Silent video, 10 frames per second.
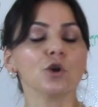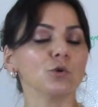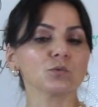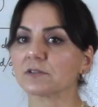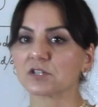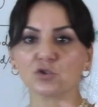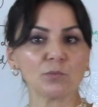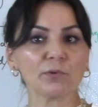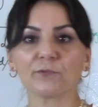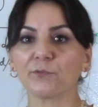no
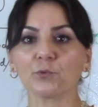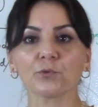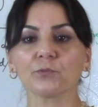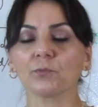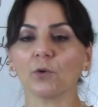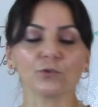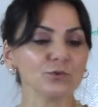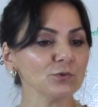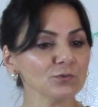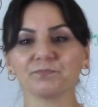superfood, or
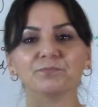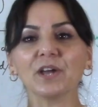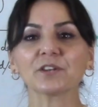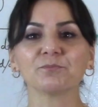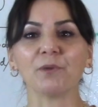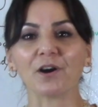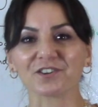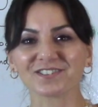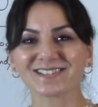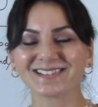no nut
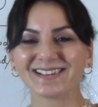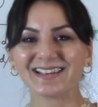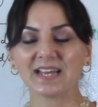bars.